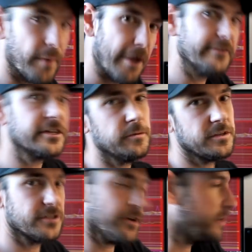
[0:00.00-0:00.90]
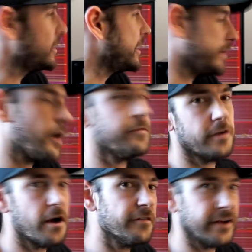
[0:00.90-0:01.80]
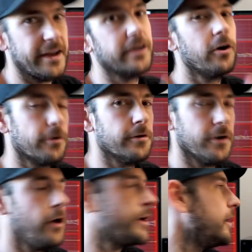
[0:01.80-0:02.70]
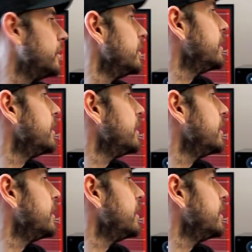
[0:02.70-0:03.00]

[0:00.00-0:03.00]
air is going to be circulating over and over and getting hotter and hotter.